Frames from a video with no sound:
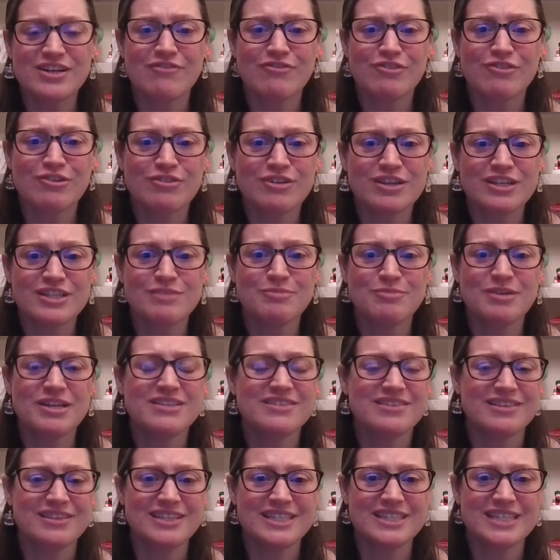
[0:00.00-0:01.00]
of
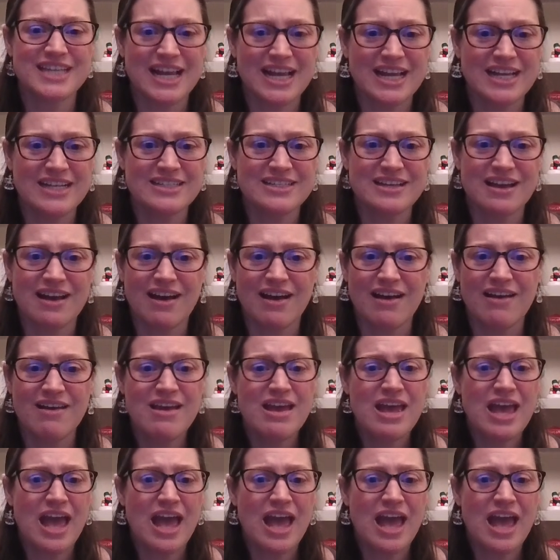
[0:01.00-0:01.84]
Christmas and Santa,